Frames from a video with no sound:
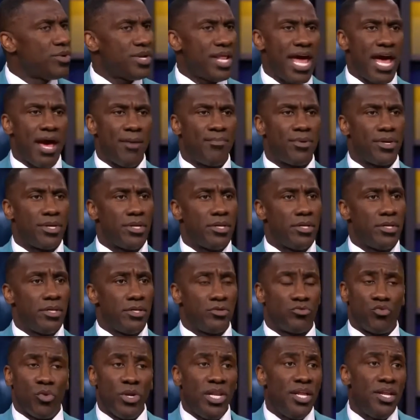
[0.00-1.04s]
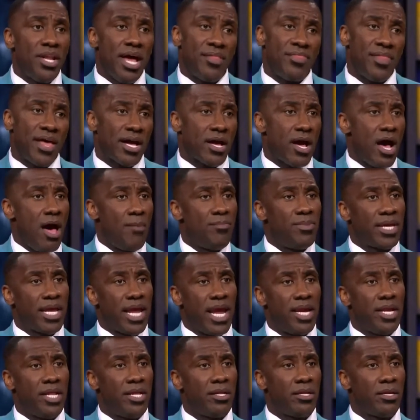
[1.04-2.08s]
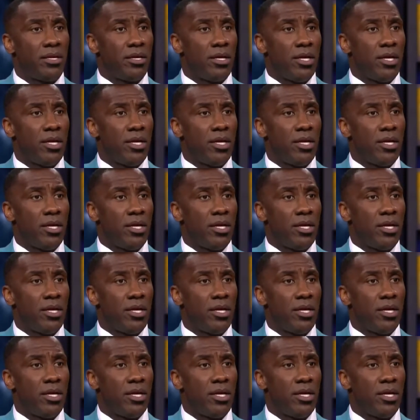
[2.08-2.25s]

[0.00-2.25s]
what happened. It's really not that complicated.